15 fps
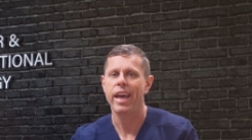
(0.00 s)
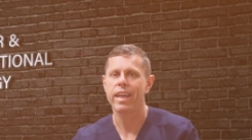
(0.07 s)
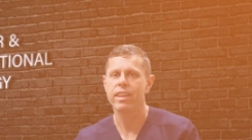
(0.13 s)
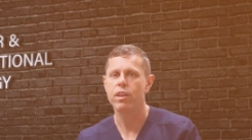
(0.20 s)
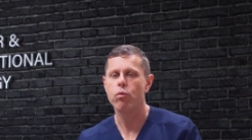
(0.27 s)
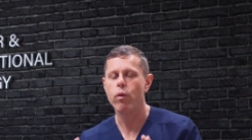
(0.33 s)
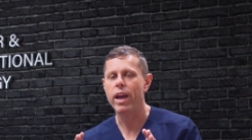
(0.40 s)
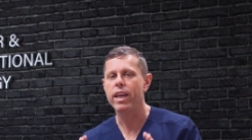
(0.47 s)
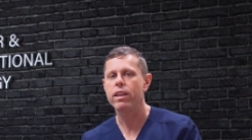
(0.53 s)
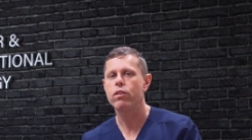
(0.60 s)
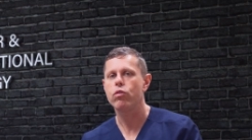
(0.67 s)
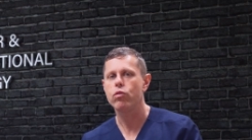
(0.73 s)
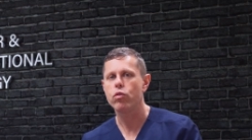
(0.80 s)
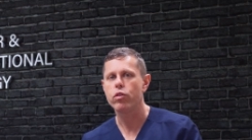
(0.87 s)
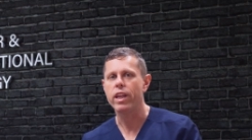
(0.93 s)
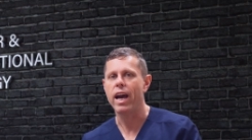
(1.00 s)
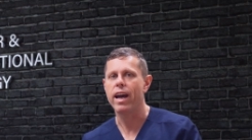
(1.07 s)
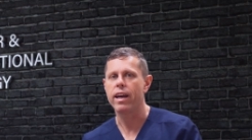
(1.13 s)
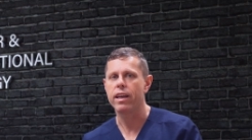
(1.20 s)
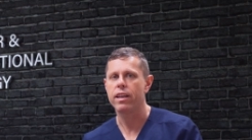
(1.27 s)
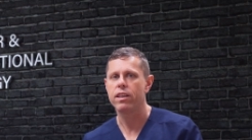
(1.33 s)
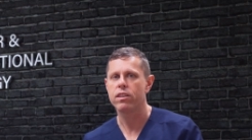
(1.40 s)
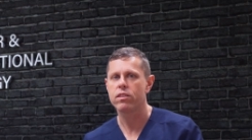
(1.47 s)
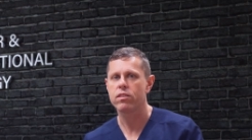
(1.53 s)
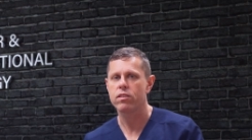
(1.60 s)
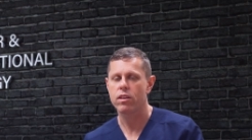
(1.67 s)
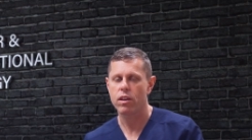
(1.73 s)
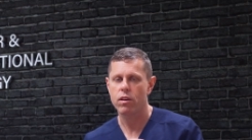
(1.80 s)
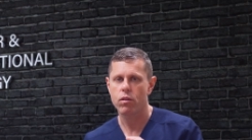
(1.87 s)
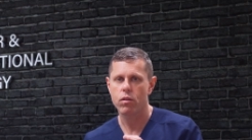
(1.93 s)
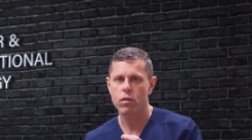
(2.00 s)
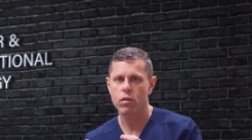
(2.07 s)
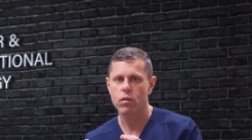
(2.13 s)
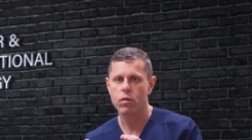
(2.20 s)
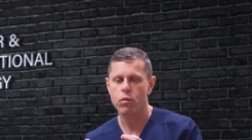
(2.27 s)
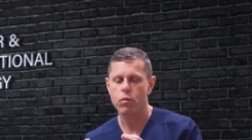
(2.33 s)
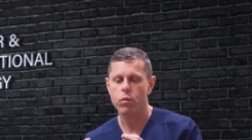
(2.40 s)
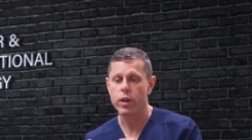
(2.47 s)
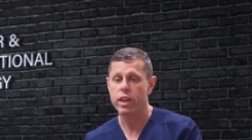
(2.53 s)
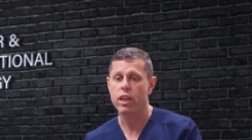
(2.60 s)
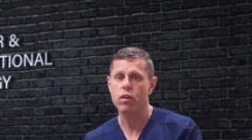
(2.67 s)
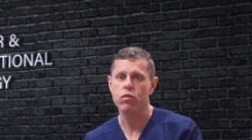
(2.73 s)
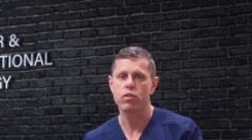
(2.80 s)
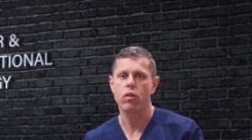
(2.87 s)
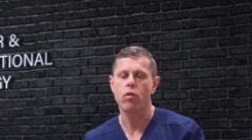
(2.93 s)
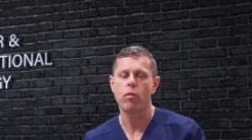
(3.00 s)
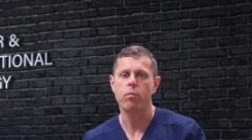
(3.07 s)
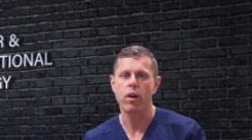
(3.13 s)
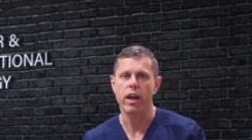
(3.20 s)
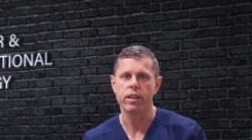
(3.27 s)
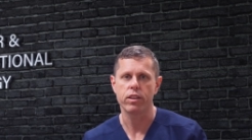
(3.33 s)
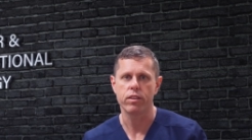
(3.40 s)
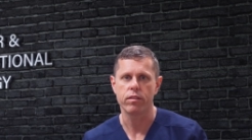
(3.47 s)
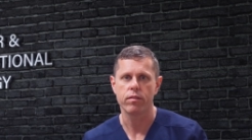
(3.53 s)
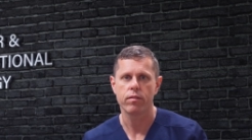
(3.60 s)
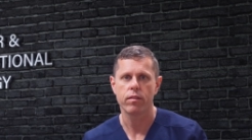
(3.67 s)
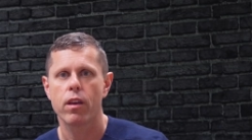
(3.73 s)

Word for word: And the way to do that is with the use of compression.